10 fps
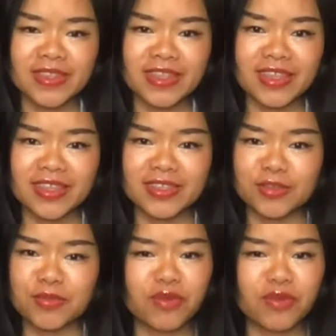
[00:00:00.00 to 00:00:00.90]
So
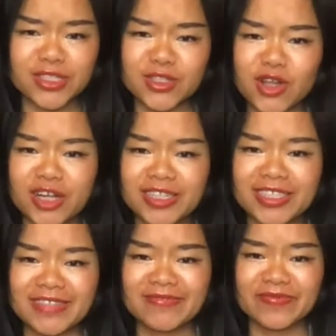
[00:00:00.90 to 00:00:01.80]
before I start,
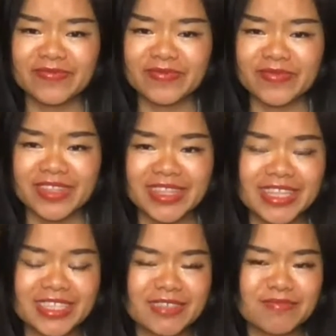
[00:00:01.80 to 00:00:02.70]

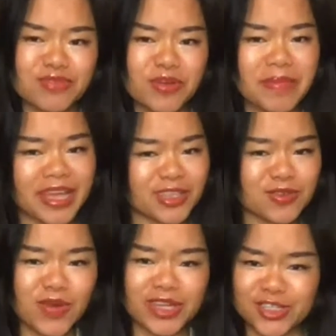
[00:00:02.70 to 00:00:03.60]
let's bring back the
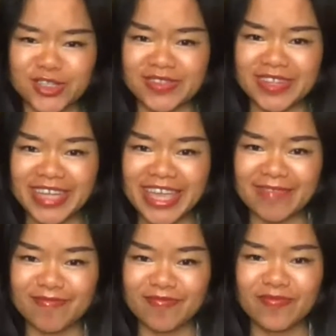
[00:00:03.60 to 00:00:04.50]
question
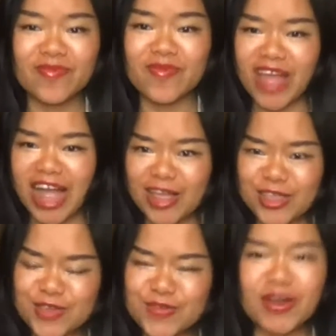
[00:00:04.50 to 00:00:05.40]
again. Are
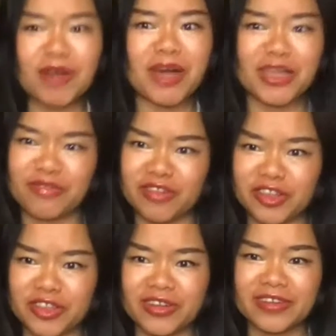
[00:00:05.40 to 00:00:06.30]
you a mindful
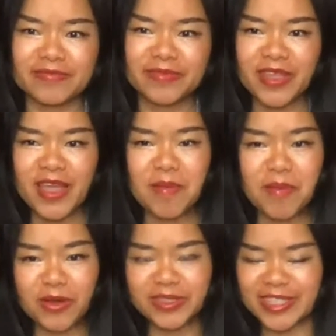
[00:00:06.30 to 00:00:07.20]
leader?
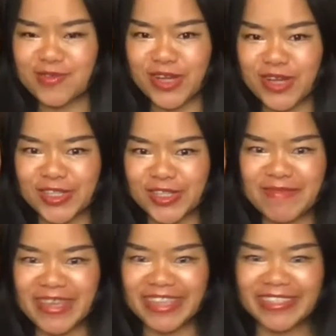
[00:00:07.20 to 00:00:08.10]
Pause that question a
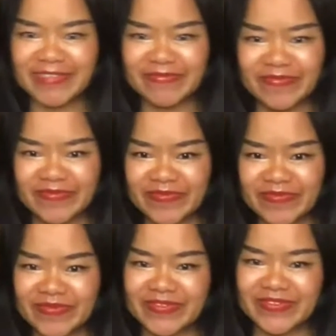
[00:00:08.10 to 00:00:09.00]
bit,
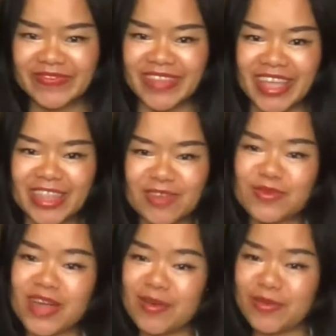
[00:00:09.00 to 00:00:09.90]
and
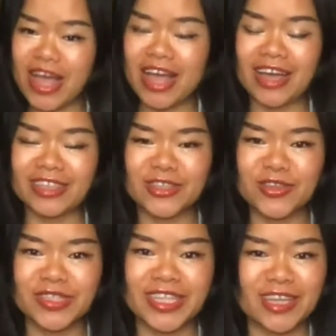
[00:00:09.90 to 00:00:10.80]
then I ask you a
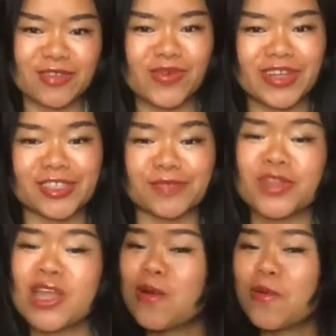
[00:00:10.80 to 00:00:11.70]
second question.
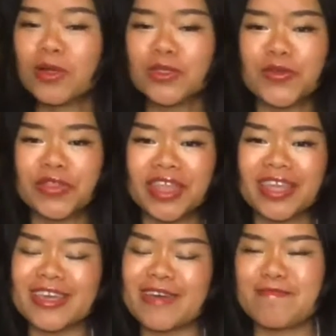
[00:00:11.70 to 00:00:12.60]
What do you
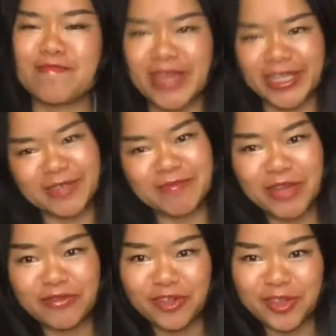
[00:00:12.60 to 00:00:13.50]
think makes a
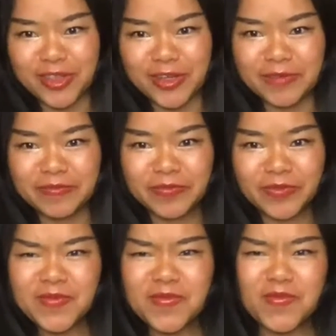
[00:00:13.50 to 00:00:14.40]
mindful leader?
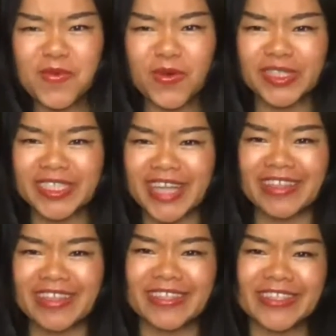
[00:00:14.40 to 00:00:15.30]
What are
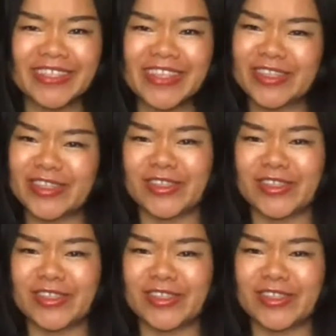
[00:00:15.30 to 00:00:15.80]
the decisions you